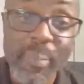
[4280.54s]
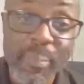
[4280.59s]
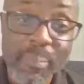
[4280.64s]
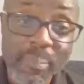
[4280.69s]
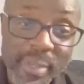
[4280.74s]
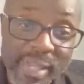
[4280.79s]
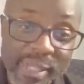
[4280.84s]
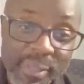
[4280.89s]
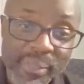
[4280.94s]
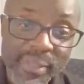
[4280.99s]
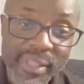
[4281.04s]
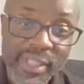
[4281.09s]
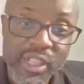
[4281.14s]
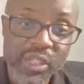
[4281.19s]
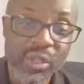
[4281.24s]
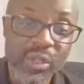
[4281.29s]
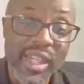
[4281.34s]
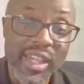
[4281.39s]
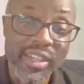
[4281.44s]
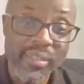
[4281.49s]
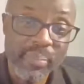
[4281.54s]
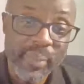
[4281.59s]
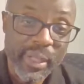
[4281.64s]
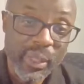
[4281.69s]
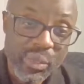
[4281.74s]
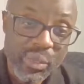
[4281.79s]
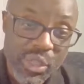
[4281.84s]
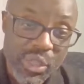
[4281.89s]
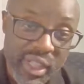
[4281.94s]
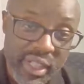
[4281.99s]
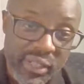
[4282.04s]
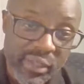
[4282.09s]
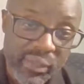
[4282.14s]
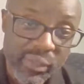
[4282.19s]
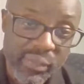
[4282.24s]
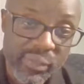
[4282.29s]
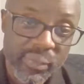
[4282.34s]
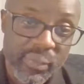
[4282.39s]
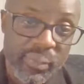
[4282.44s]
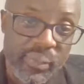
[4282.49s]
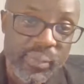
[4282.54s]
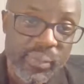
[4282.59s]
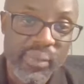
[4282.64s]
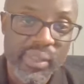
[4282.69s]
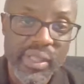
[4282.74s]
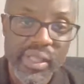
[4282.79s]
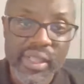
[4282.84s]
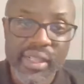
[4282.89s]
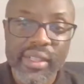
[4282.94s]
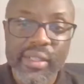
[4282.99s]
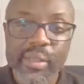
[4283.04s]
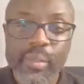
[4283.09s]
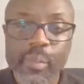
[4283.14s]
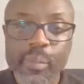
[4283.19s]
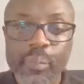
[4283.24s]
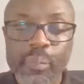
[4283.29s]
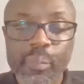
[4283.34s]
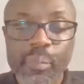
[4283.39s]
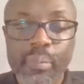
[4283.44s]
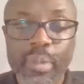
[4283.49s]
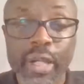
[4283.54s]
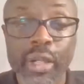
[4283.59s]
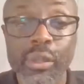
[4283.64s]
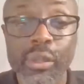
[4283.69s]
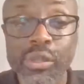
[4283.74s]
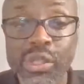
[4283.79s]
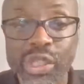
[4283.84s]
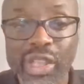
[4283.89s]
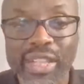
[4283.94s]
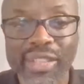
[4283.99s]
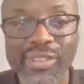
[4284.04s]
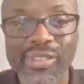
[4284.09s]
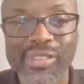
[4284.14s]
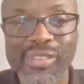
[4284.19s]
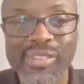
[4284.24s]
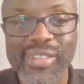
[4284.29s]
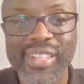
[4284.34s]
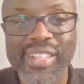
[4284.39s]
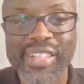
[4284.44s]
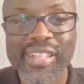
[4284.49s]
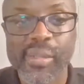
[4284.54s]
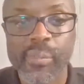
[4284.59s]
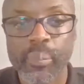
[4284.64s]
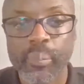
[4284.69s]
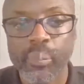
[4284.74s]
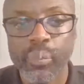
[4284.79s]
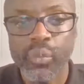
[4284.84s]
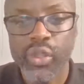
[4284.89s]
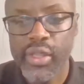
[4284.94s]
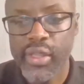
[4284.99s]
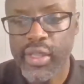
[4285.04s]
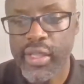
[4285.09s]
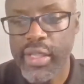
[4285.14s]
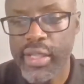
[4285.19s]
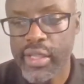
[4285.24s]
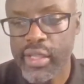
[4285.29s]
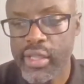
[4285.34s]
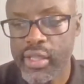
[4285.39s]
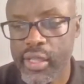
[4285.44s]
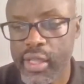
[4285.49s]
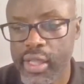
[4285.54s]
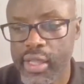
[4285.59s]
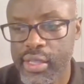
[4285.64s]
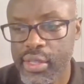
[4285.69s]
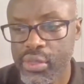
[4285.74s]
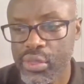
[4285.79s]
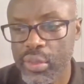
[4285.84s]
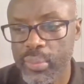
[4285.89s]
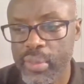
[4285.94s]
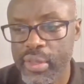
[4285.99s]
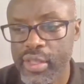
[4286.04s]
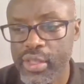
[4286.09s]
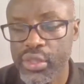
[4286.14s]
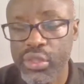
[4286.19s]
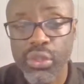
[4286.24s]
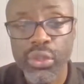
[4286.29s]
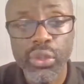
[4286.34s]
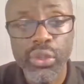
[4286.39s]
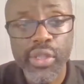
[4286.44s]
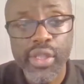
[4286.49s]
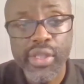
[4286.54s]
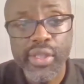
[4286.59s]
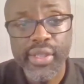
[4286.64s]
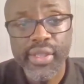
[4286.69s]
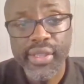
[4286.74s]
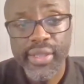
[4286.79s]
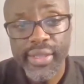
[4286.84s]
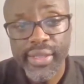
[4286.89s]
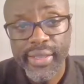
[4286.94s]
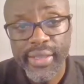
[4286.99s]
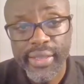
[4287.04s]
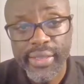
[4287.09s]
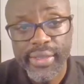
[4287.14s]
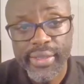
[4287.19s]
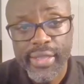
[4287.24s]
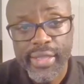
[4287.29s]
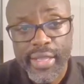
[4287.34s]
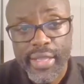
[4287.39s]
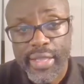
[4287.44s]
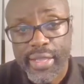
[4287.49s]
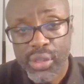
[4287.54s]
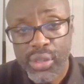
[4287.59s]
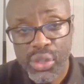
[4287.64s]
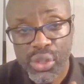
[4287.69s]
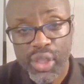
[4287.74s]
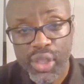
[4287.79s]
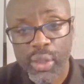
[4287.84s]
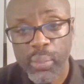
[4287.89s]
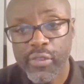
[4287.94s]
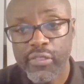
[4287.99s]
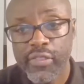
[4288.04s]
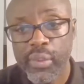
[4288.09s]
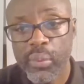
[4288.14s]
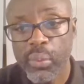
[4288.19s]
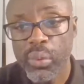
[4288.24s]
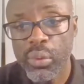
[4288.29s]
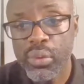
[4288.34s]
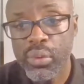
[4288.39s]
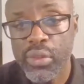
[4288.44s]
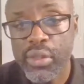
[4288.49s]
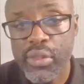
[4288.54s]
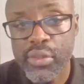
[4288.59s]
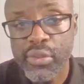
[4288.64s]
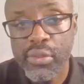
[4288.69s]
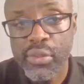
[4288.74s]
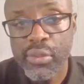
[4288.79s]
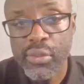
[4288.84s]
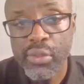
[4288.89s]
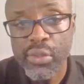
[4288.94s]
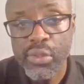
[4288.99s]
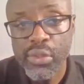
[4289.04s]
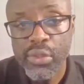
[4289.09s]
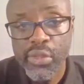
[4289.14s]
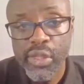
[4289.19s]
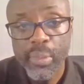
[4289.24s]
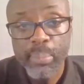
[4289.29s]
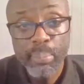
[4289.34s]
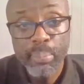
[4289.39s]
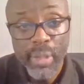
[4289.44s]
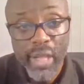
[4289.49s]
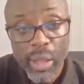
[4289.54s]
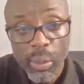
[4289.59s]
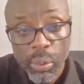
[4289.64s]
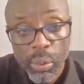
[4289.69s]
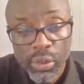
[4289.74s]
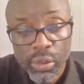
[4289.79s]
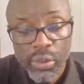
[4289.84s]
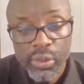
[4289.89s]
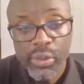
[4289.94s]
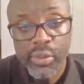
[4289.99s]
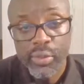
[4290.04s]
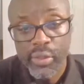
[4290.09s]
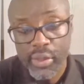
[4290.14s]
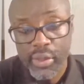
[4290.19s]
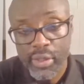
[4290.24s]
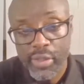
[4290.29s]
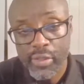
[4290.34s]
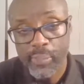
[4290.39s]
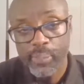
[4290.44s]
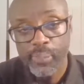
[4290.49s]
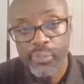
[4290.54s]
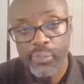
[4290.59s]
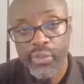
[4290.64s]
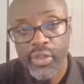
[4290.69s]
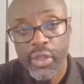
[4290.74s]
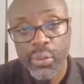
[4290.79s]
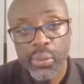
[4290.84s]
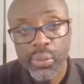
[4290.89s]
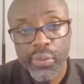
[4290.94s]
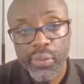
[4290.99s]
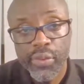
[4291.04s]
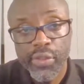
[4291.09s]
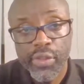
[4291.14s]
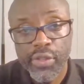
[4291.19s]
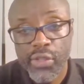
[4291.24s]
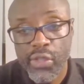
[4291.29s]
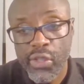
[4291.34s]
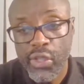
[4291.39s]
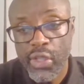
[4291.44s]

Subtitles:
Maybe I should have my own channel. My own channel. There are so many stories that I can share with the world or empower the youth,